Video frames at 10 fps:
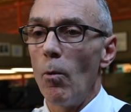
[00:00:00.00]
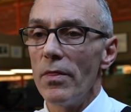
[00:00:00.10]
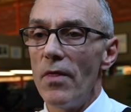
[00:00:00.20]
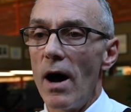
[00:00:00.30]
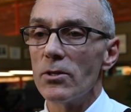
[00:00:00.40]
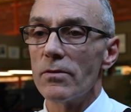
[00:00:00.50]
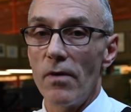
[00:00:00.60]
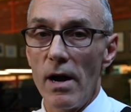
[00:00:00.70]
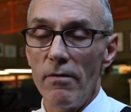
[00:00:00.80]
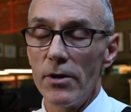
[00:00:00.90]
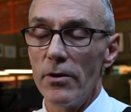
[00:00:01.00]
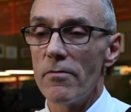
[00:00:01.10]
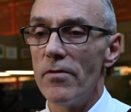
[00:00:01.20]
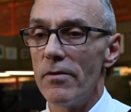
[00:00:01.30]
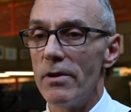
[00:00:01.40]

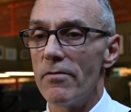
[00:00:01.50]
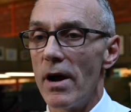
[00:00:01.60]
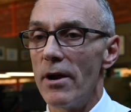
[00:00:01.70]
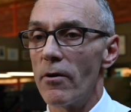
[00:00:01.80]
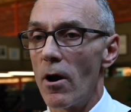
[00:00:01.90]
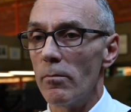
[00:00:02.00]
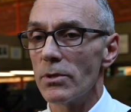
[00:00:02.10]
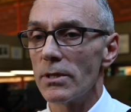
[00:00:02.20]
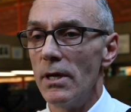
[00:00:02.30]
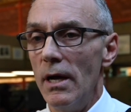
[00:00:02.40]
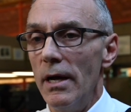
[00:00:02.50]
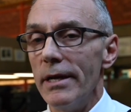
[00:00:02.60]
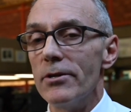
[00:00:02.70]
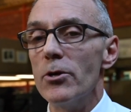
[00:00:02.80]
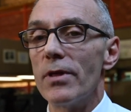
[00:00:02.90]
1,550 firearms.
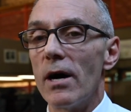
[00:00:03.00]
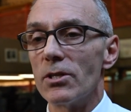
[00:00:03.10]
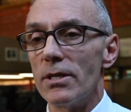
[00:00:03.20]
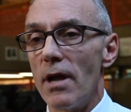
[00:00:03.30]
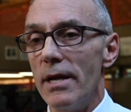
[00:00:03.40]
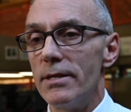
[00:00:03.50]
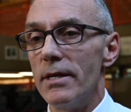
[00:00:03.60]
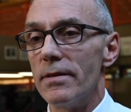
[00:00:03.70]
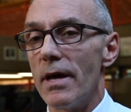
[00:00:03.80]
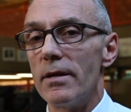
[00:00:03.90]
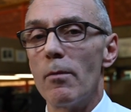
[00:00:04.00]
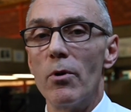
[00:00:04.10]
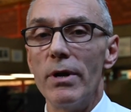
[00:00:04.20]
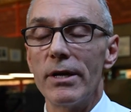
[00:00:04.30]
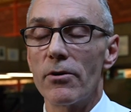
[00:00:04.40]
In 2019, that
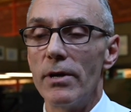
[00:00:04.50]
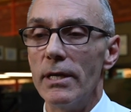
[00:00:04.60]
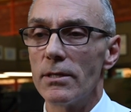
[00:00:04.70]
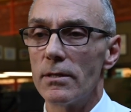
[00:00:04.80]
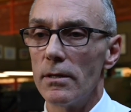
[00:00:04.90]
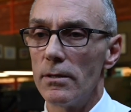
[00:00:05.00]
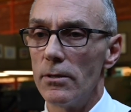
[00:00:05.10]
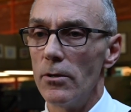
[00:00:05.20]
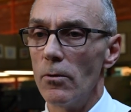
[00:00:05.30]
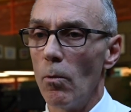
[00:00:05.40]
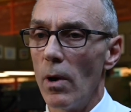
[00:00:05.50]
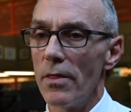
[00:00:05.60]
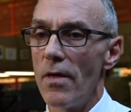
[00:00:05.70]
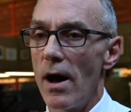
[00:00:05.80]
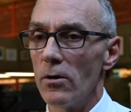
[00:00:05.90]
number increased to
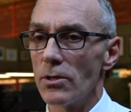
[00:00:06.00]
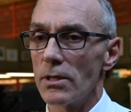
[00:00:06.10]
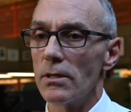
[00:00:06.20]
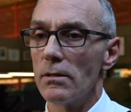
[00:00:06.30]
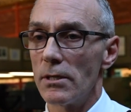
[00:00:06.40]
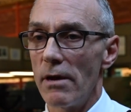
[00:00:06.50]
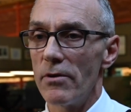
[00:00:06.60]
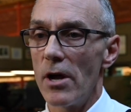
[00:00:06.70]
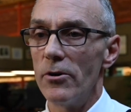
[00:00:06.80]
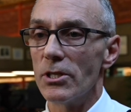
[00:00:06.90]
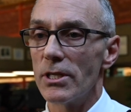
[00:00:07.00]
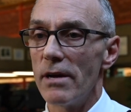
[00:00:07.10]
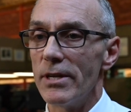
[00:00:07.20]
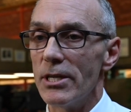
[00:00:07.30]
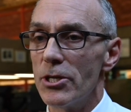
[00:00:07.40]

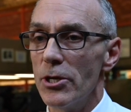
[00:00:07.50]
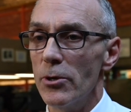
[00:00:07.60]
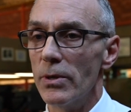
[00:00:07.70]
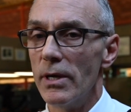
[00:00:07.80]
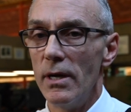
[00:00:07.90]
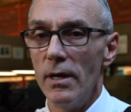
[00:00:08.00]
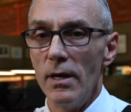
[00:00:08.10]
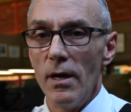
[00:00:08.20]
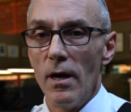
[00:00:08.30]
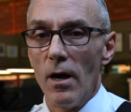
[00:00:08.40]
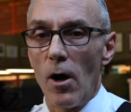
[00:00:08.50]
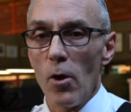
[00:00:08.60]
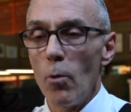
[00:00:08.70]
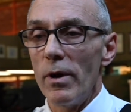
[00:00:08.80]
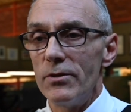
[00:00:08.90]
1,772.
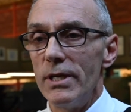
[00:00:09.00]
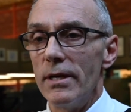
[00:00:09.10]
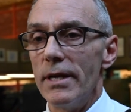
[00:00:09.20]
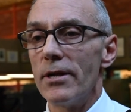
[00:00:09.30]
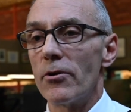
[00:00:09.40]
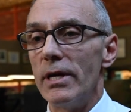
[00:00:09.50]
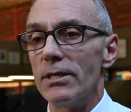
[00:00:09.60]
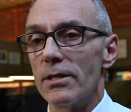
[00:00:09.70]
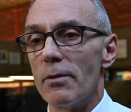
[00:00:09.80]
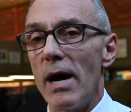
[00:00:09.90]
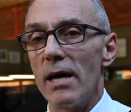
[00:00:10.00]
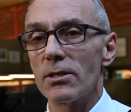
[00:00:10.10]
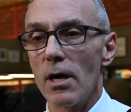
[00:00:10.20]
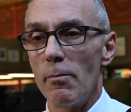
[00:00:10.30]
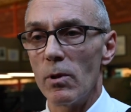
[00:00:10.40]
Although we've seen an increase in the
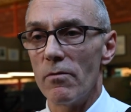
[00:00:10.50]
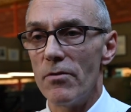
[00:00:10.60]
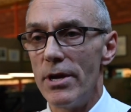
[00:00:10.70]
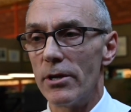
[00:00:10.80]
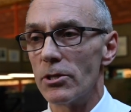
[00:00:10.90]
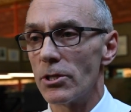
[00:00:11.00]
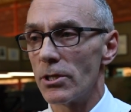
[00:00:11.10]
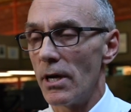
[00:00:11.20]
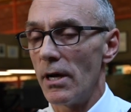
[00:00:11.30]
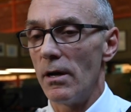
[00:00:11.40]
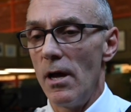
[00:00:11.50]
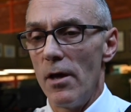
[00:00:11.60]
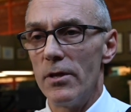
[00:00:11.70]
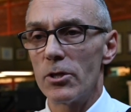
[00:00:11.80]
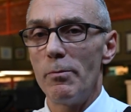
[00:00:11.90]
past couple of years, uh,
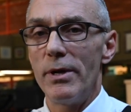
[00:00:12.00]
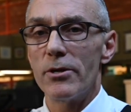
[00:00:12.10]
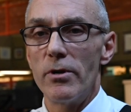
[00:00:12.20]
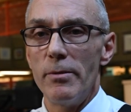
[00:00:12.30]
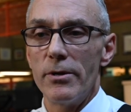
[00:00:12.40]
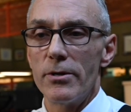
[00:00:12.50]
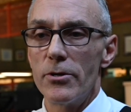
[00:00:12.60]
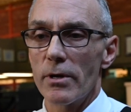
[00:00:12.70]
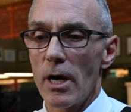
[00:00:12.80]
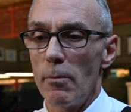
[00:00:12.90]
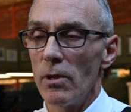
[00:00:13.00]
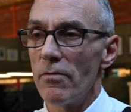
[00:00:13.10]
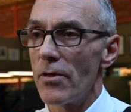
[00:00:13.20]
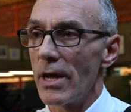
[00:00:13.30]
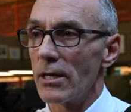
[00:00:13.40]
this could be attributed to a couple
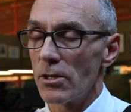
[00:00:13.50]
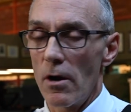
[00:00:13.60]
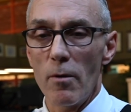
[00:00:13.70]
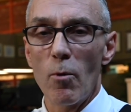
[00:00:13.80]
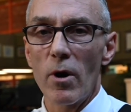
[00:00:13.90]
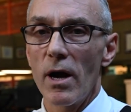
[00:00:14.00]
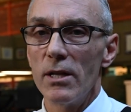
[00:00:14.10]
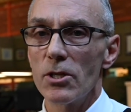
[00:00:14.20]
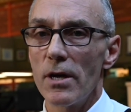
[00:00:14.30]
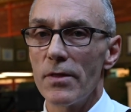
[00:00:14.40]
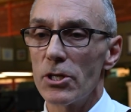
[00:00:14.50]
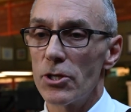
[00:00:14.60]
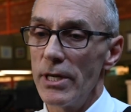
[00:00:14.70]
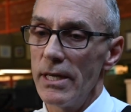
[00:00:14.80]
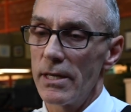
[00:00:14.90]
of things. Are there more guns on the
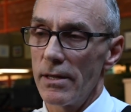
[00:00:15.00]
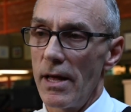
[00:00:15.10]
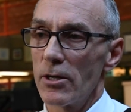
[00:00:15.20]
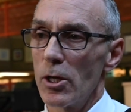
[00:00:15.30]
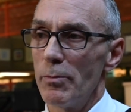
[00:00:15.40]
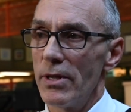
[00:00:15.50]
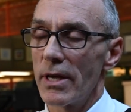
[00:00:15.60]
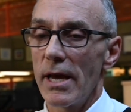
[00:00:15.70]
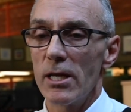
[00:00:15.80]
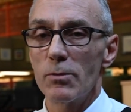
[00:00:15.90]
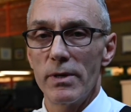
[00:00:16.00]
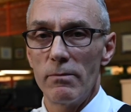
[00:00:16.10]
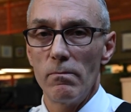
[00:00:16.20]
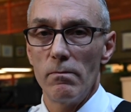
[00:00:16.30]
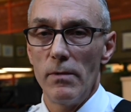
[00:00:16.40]
street? That could be the case, but
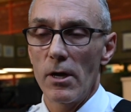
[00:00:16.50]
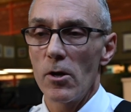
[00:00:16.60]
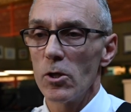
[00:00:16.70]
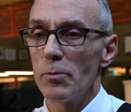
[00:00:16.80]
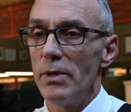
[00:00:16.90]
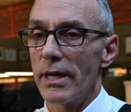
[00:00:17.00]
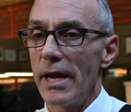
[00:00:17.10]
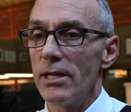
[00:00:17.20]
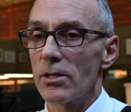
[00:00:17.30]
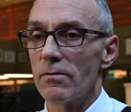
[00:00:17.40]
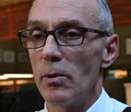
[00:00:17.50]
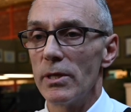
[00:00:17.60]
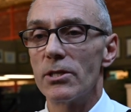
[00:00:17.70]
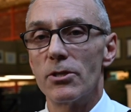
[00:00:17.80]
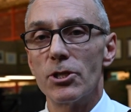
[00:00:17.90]
it could also be a case of
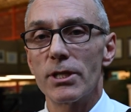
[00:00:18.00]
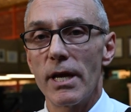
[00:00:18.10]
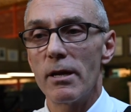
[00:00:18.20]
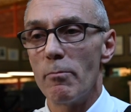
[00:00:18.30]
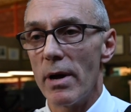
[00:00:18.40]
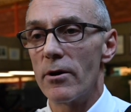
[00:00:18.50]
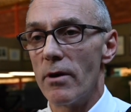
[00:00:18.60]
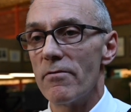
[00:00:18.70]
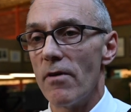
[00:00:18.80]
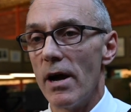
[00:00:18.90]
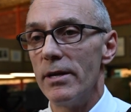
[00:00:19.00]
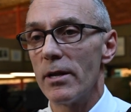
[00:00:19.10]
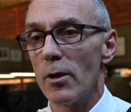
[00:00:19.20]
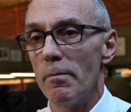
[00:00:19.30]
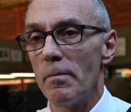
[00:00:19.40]
police are just getting better at
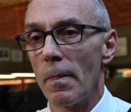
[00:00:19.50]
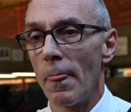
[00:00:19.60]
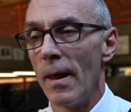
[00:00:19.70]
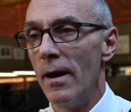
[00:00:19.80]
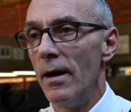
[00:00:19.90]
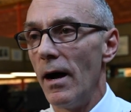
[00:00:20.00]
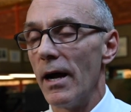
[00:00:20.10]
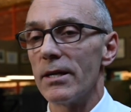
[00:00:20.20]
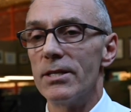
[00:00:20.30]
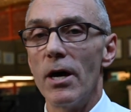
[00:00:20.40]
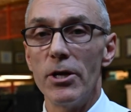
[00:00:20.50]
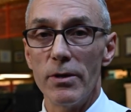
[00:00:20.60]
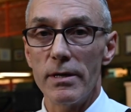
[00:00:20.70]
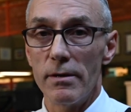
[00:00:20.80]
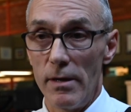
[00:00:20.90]
finding them. I can tell
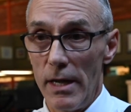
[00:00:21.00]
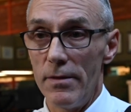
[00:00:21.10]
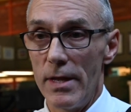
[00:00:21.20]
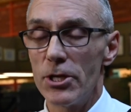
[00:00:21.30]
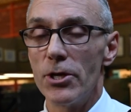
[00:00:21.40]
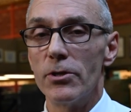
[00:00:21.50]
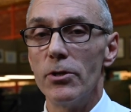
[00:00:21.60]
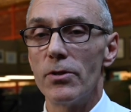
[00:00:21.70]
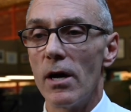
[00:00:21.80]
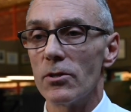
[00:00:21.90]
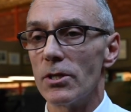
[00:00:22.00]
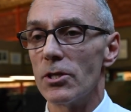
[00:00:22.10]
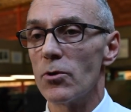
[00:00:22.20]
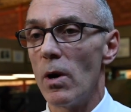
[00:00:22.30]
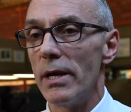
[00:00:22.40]
you in, in this year,
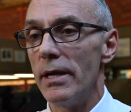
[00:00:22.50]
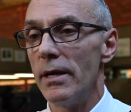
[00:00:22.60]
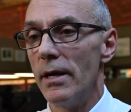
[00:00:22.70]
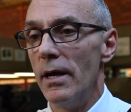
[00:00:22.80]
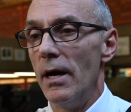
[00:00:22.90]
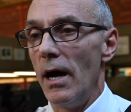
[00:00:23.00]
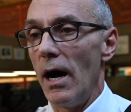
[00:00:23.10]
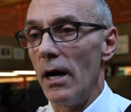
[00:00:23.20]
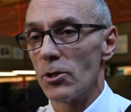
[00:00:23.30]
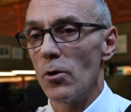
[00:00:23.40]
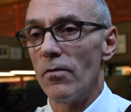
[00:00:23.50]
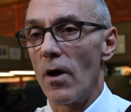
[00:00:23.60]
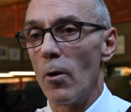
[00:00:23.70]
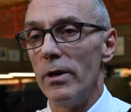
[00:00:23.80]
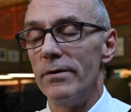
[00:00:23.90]
2020, uh, so
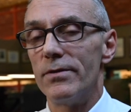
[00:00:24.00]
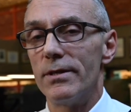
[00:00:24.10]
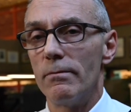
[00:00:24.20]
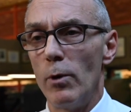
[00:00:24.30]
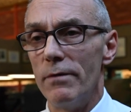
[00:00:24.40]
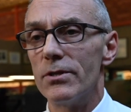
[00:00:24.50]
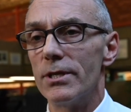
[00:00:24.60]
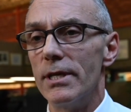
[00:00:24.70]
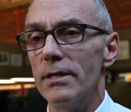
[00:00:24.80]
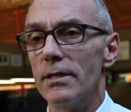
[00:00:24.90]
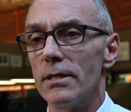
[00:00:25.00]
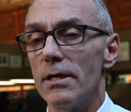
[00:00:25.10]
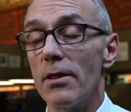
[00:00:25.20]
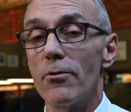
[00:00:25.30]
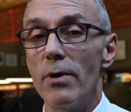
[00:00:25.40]
far we've, we've
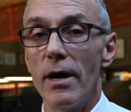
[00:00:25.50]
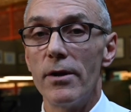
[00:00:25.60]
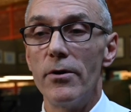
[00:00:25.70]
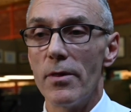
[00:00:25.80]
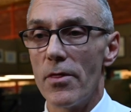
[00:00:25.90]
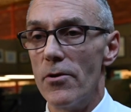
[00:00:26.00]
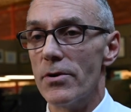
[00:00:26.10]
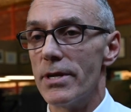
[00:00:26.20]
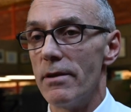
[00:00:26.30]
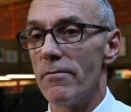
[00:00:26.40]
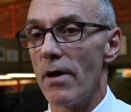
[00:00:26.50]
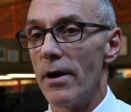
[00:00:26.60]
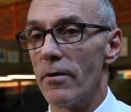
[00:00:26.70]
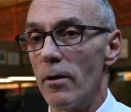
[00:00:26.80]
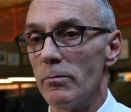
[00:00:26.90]
seized 313
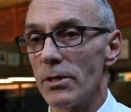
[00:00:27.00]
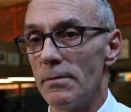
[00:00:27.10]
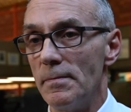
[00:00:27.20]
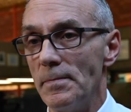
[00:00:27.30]
firearms.